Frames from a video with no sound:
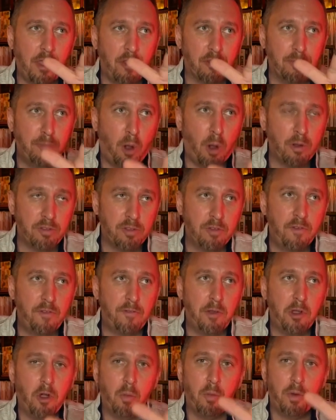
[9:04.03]
parts of the
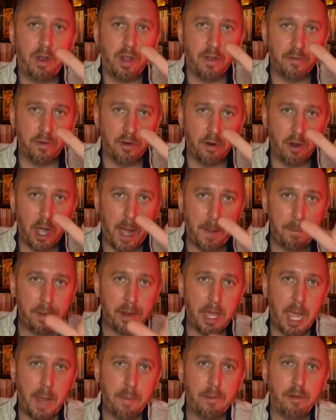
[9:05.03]
film whenever
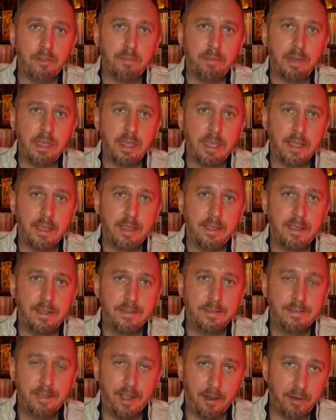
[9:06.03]
Oppenheimer is being
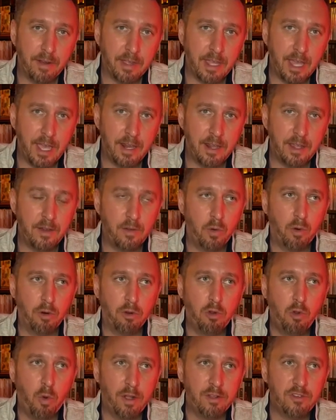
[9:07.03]
interrogated or
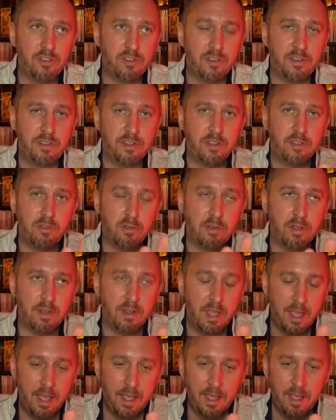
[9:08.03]
questioned, and you can
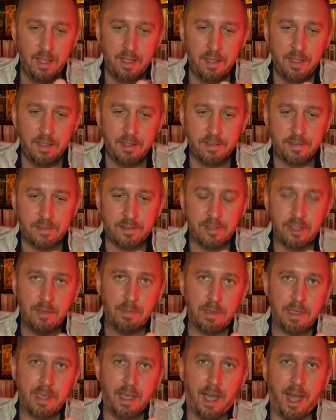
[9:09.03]
see
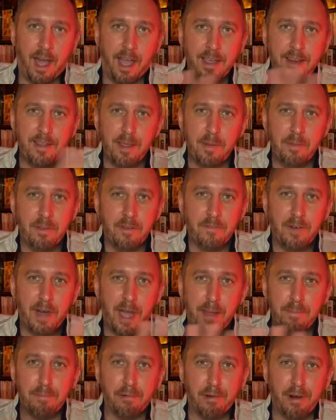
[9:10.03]
behind him the
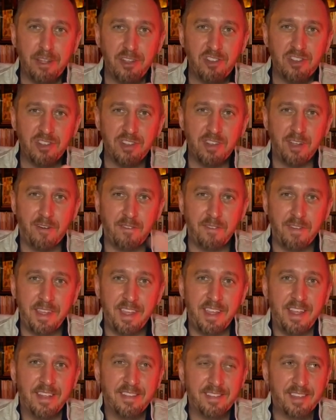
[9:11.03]
vibration of
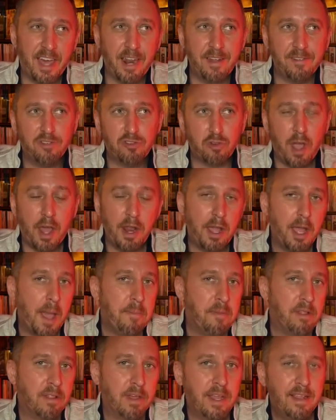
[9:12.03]
it's kind of trying to
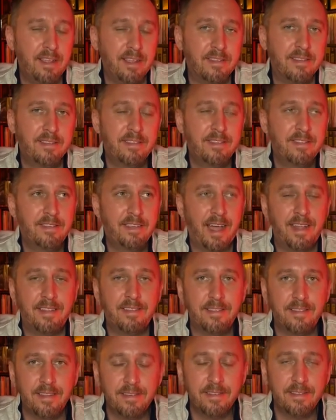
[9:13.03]
emulate his
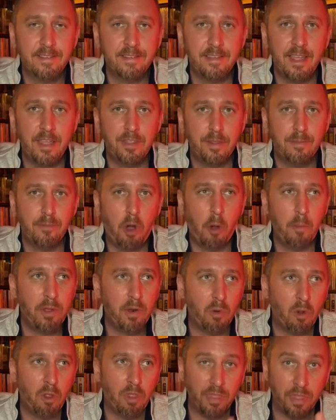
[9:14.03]
tenseness in the moment
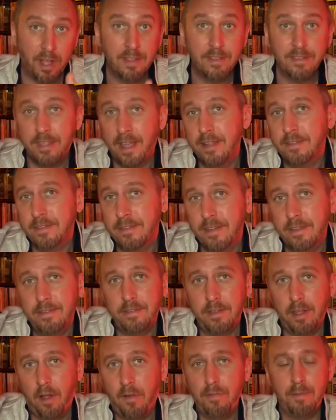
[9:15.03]
or the
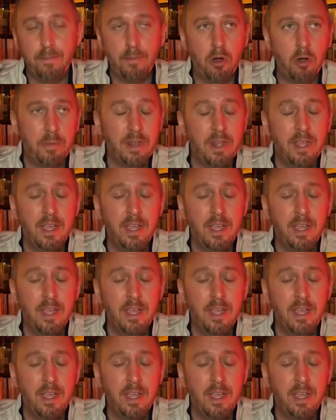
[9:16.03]
tenseness of the moment